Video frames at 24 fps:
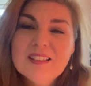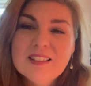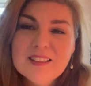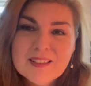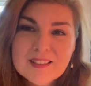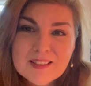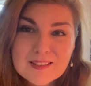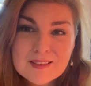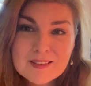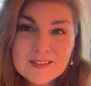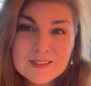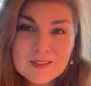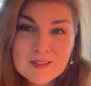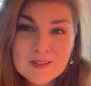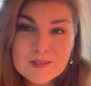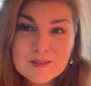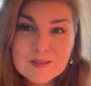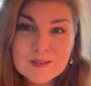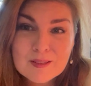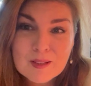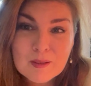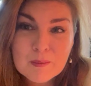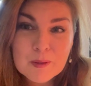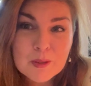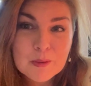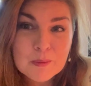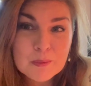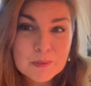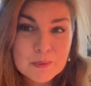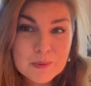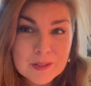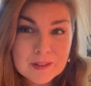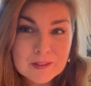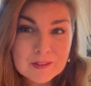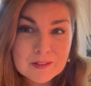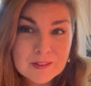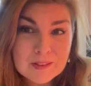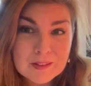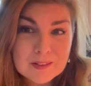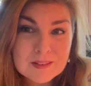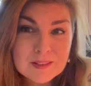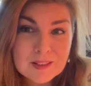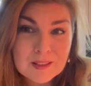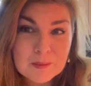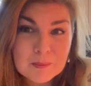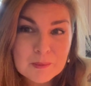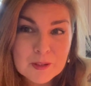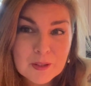This is also going to be a really good
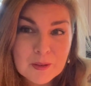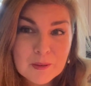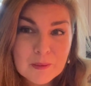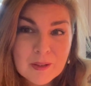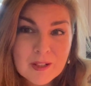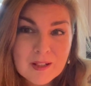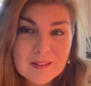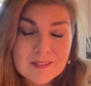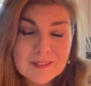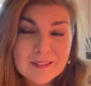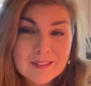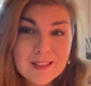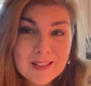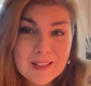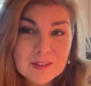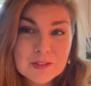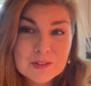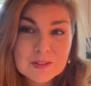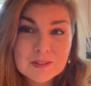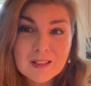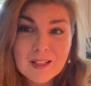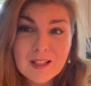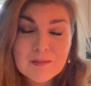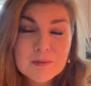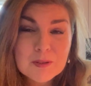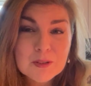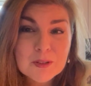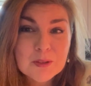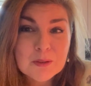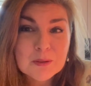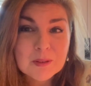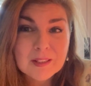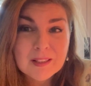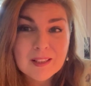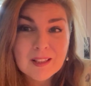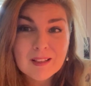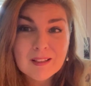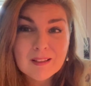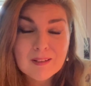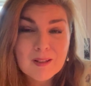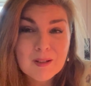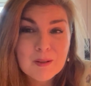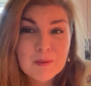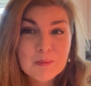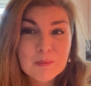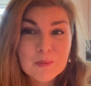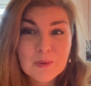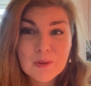time to go out in nature. I've been doing that a
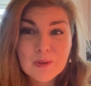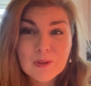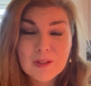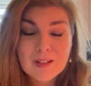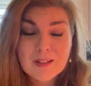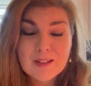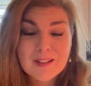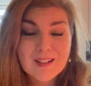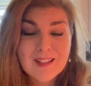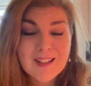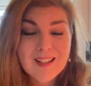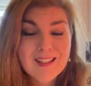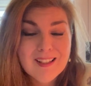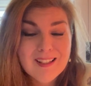lot more.